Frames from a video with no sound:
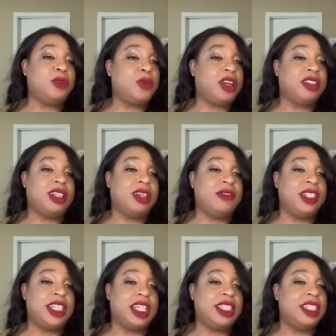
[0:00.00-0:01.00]
walks off. He
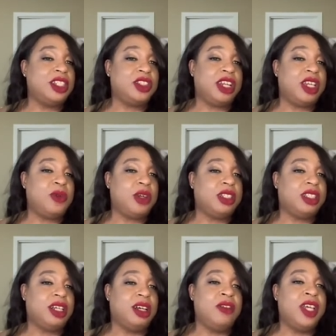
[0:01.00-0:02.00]
takes it in stride. He walks
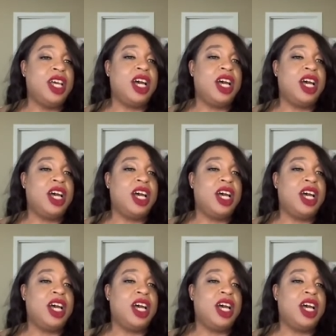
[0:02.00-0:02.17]
off.